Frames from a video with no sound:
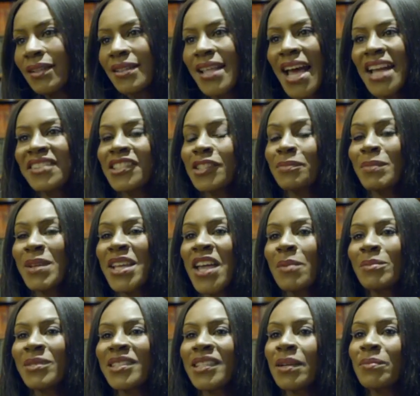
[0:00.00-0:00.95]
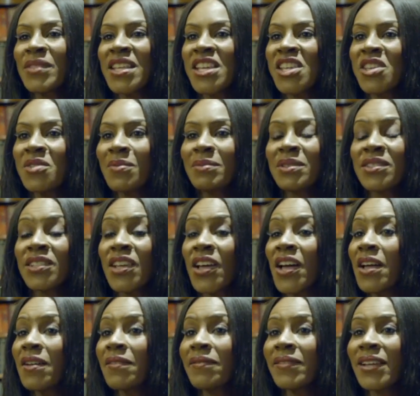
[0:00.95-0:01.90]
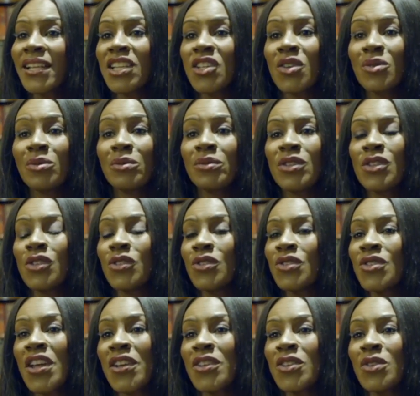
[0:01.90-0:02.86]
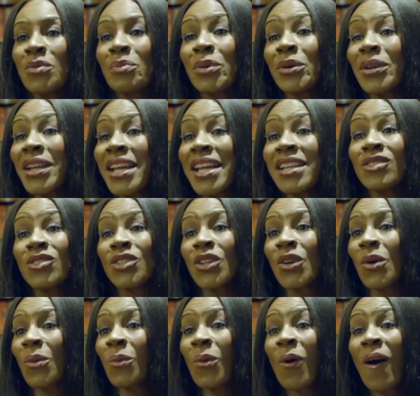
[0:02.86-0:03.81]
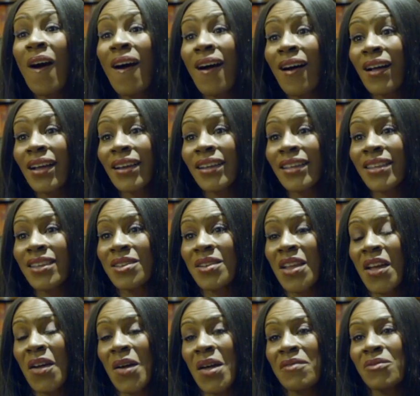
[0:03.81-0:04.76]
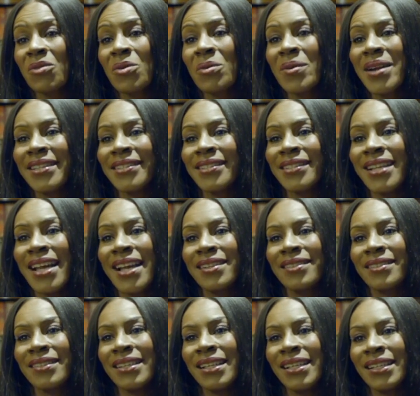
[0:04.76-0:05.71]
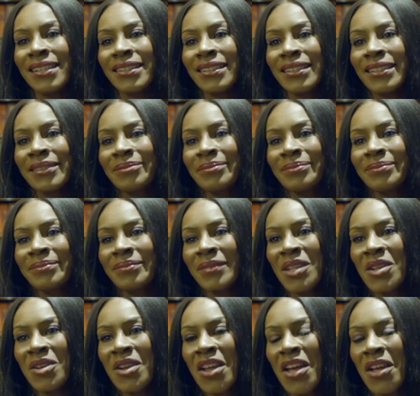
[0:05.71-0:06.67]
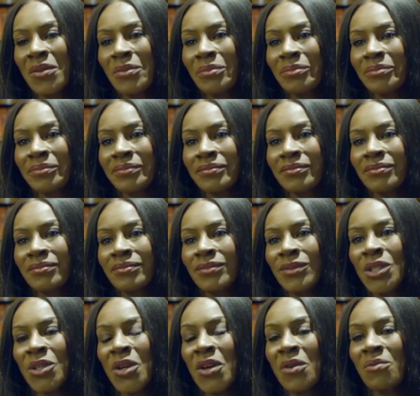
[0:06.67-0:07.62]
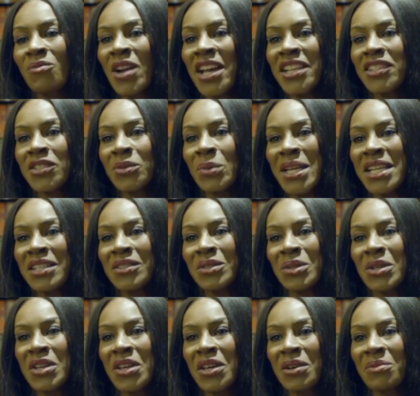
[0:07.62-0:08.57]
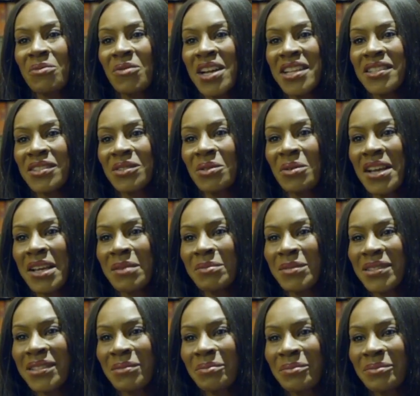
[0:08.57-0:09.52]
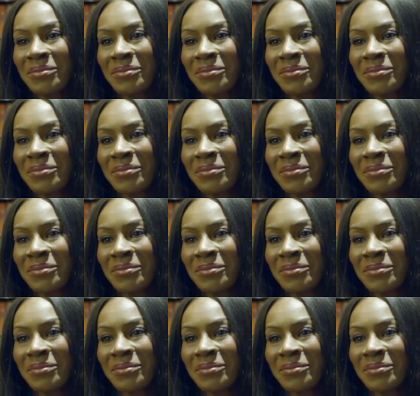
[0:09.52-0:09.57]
That just becomes something you observe and you, you, you know, you put it into your work. You know, I've always said, you know, you can write tweets or you can write scripts.